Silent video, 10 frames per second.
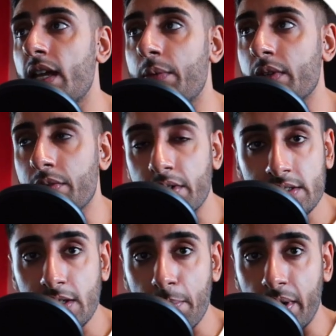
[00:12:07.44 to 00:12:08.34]
and I want the
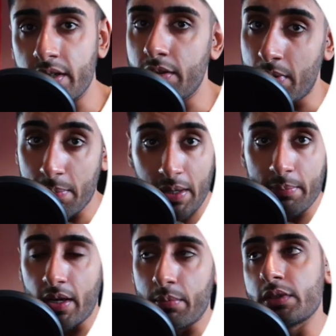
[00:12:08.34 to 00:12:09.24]
reset button to be a big
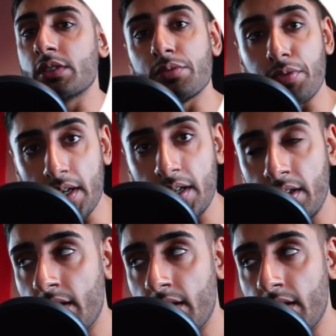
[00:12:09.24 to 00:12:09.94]
button which is red.